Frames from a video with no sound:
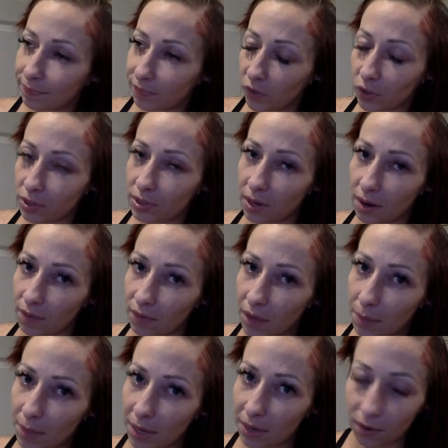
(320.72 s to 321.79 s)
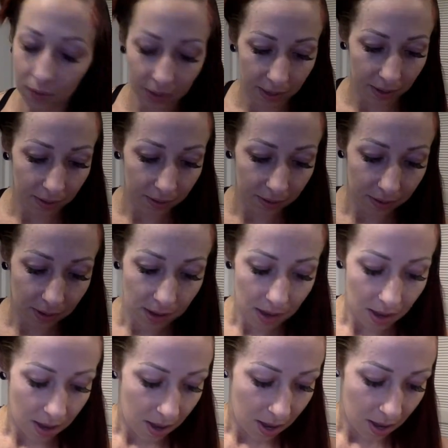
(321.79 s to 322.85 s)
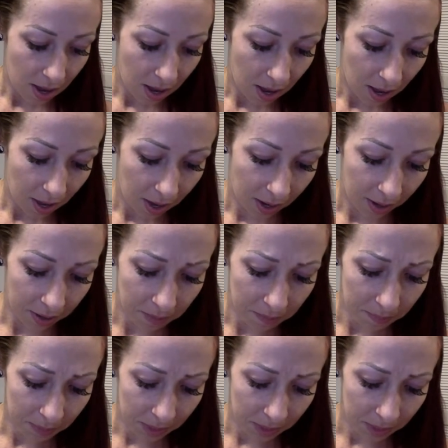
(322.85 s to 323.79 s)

First off, I mean, okay, I've